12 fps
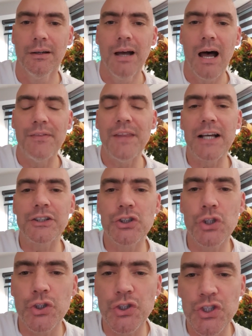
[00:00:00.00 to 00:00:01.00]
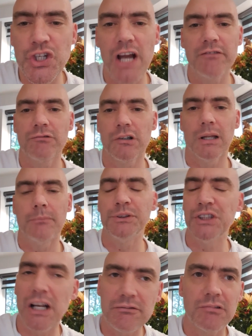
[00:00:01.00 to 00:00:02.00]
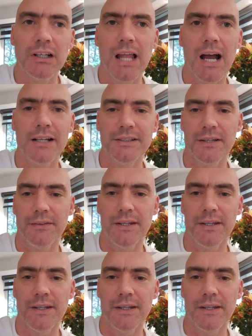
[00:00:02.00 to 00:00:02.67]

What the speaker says: And that's just general. I'm generalizing